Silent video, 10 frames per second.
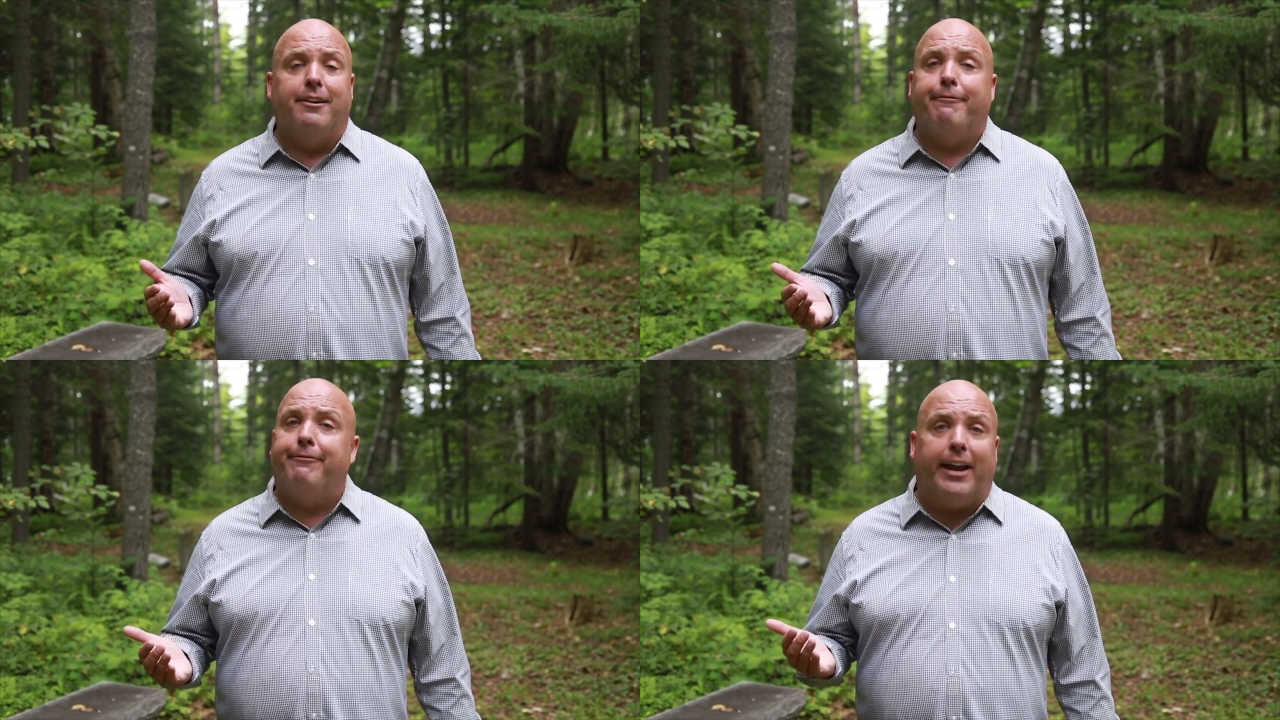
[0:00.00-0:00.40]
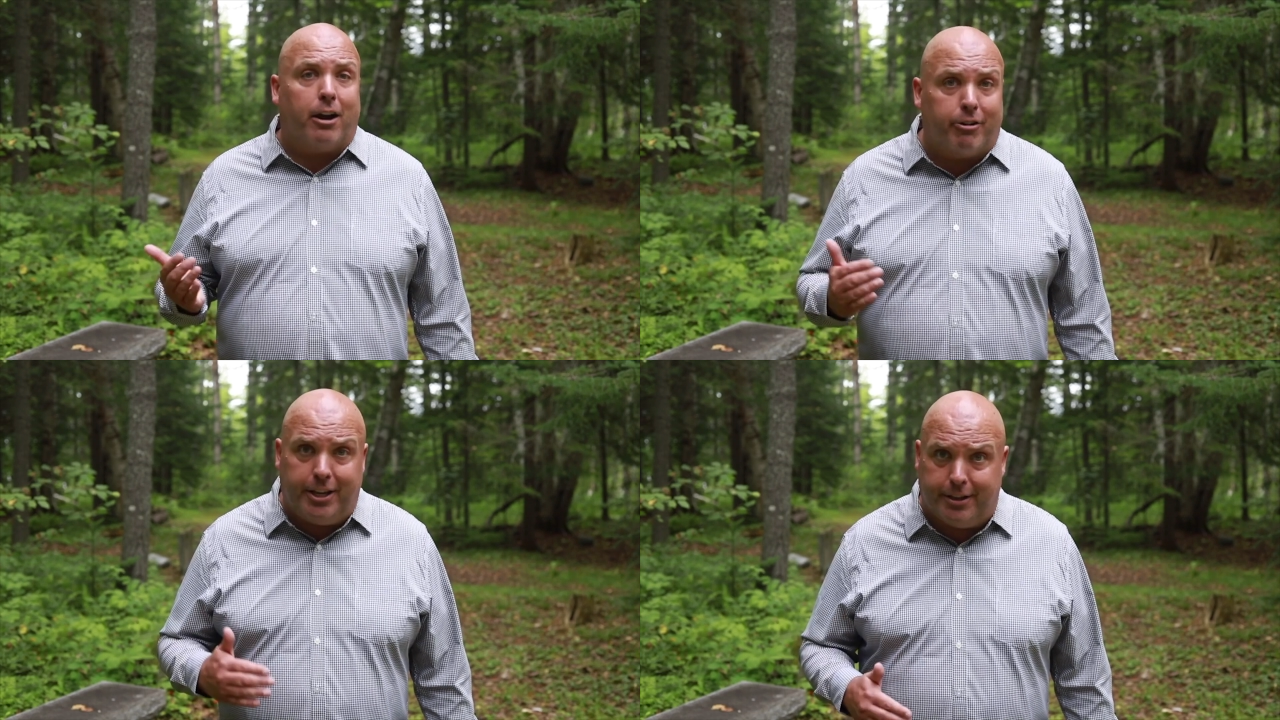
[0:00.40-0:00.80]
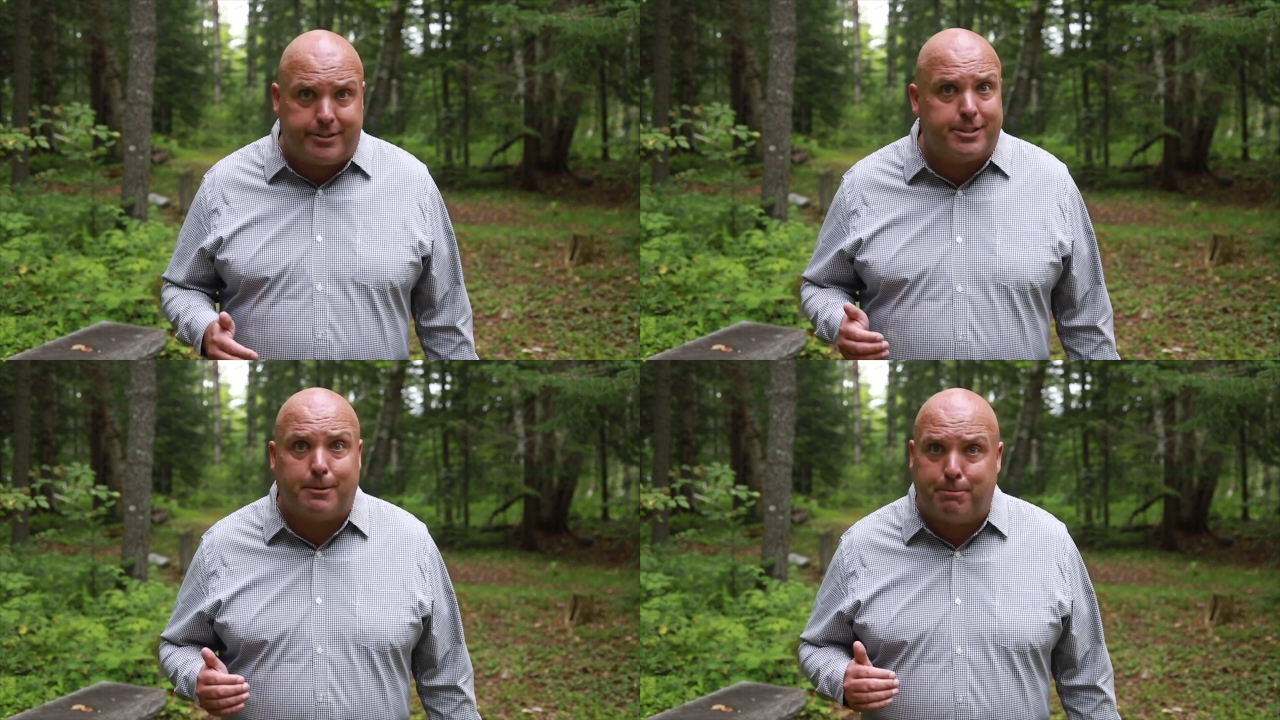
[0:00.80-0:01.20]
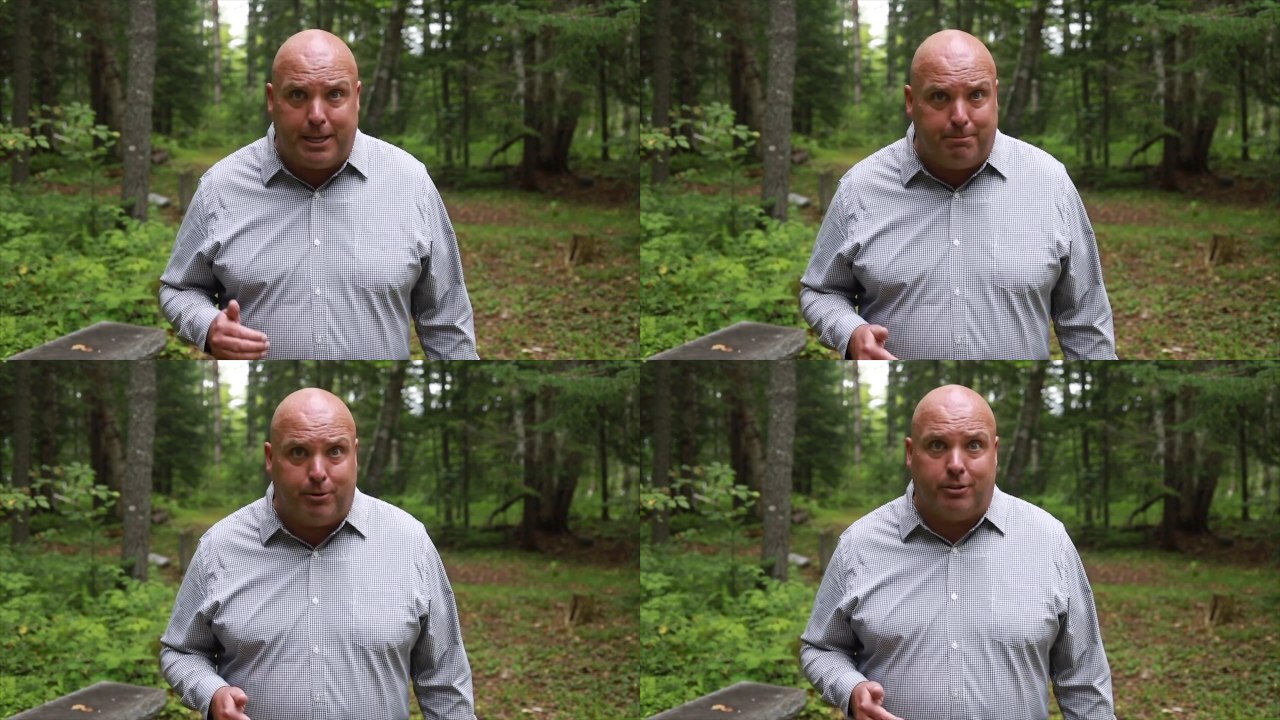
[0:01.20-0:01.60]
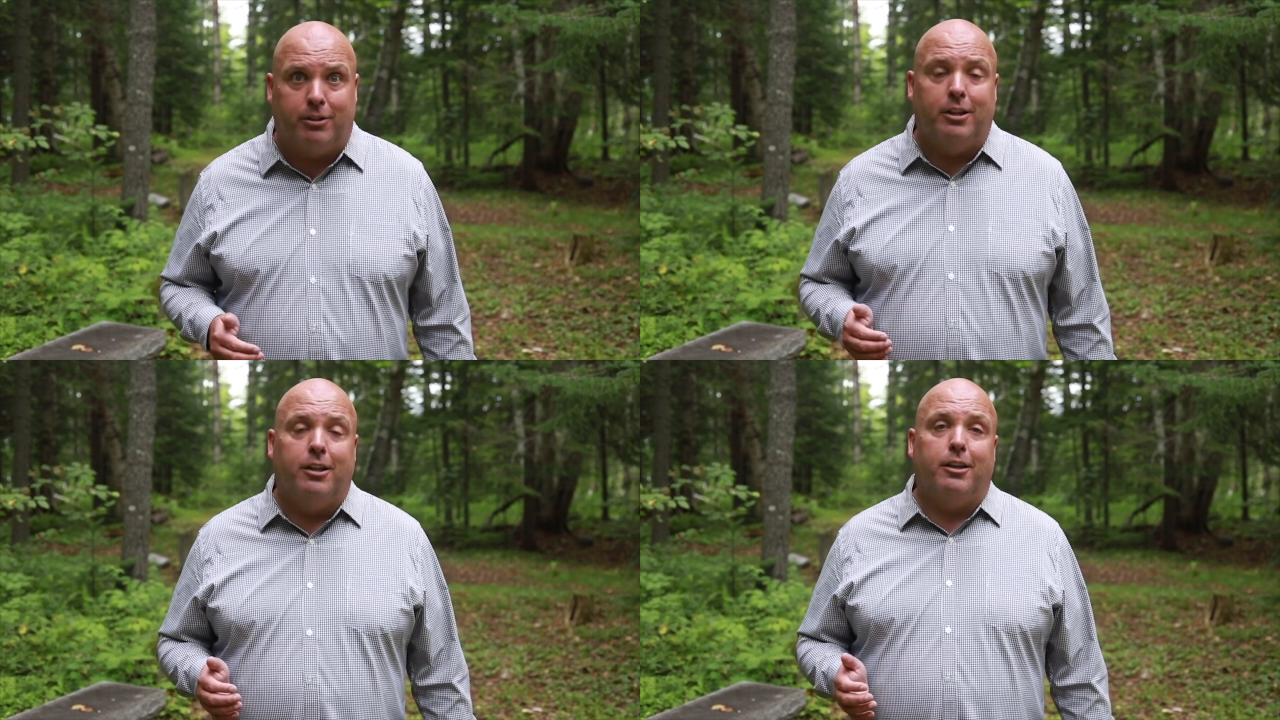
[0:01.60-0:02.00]
various
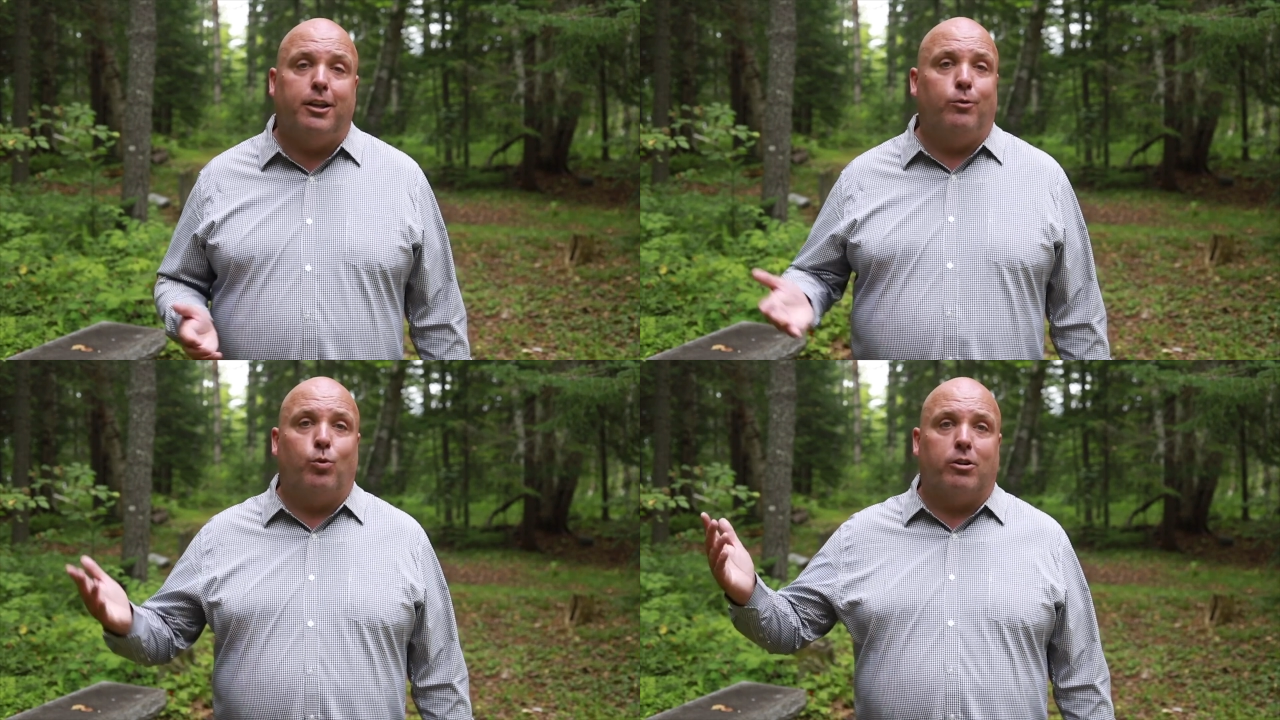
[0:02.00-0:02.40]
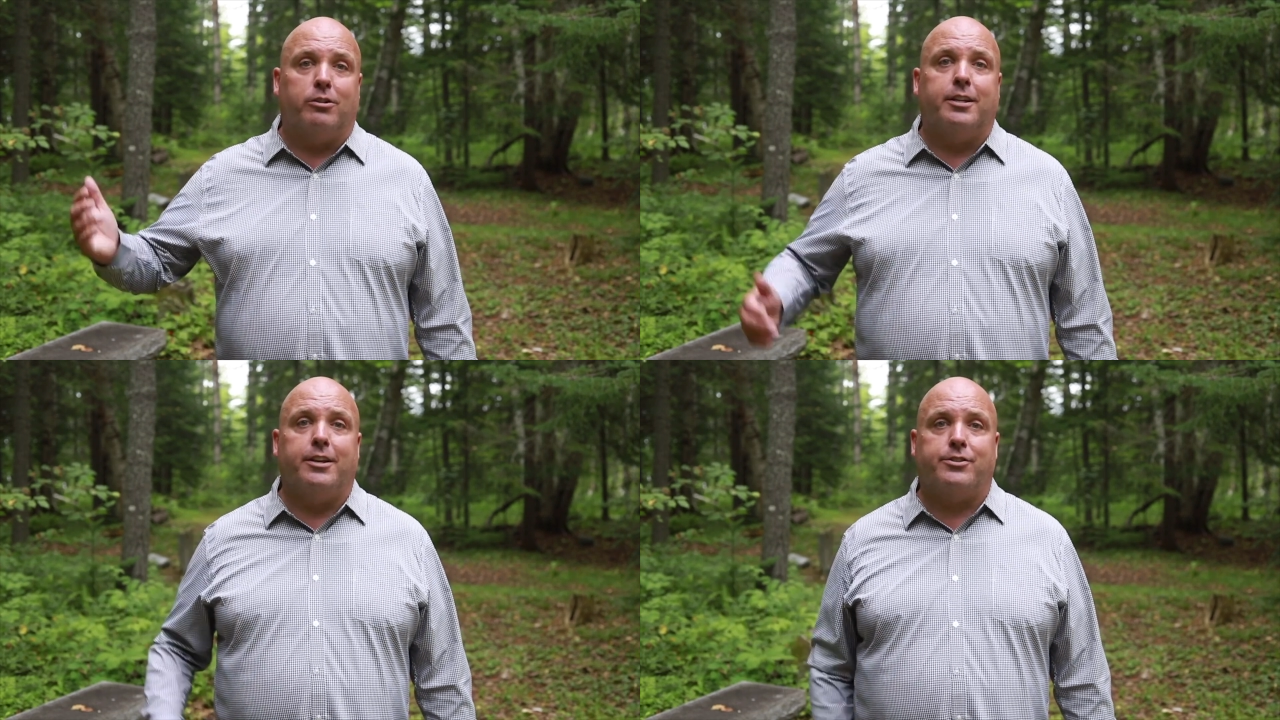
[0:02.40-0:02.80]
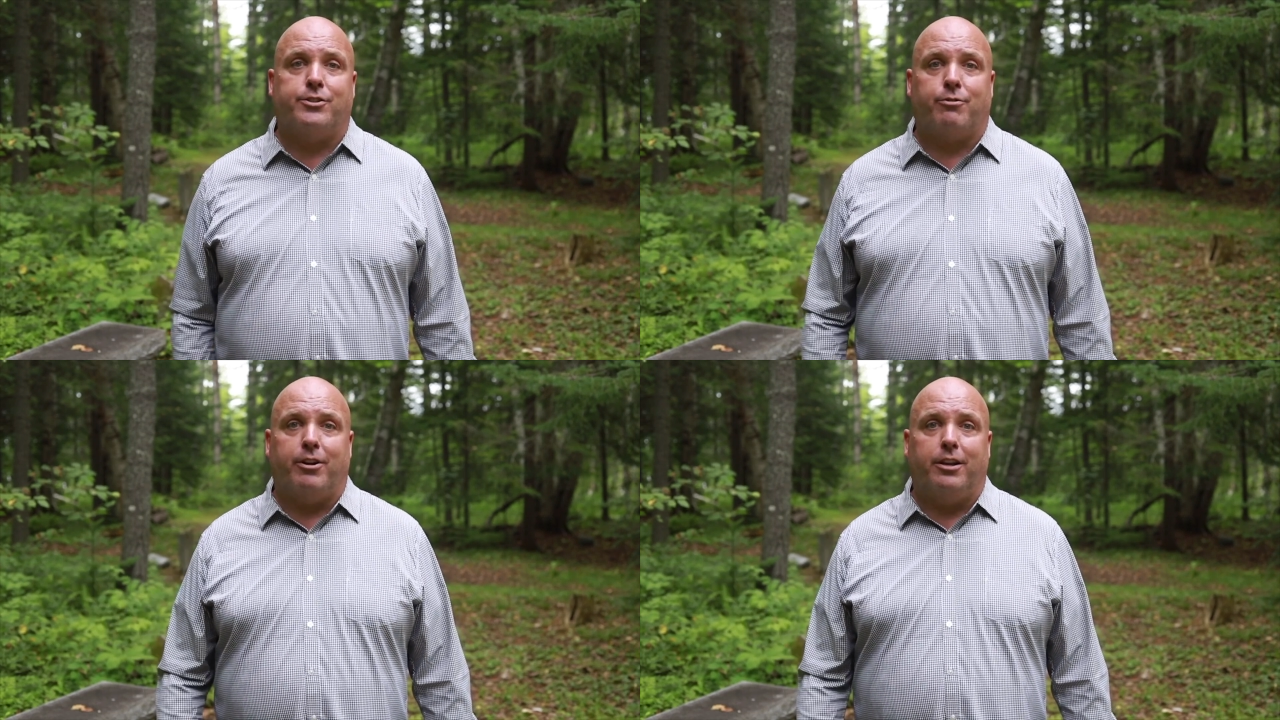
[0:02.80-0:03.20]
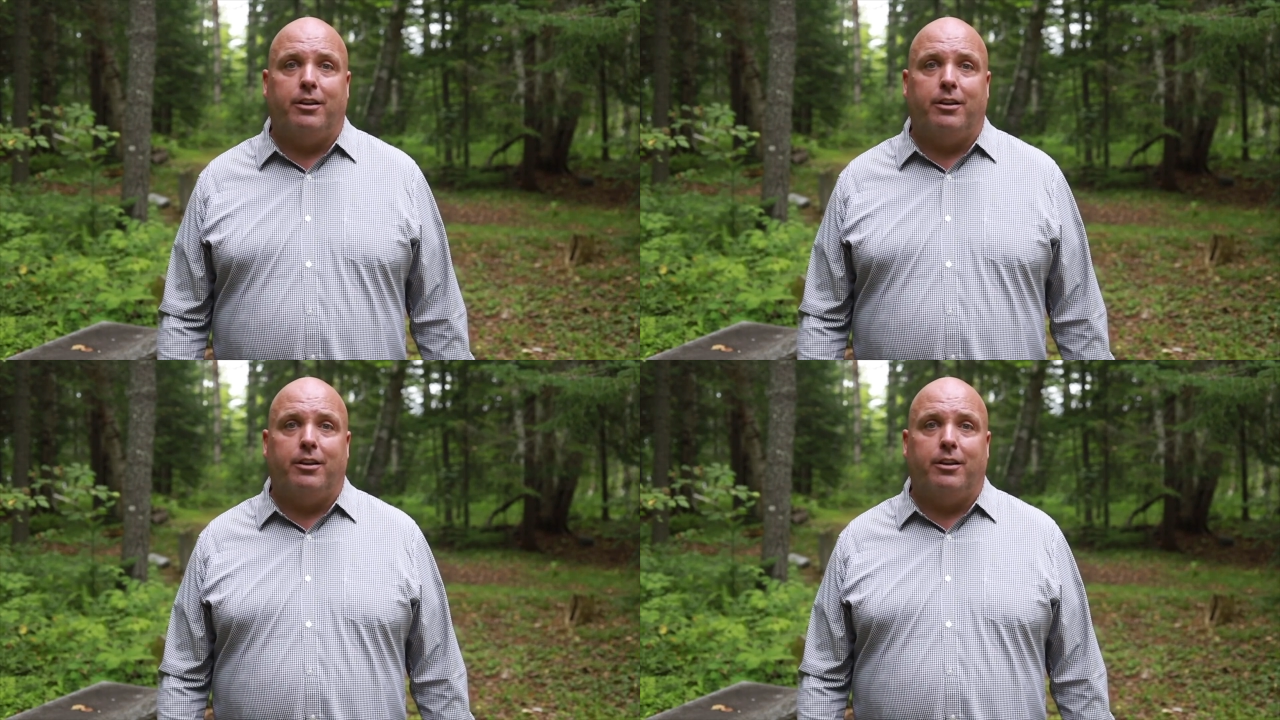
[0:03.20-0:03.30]
people in world history.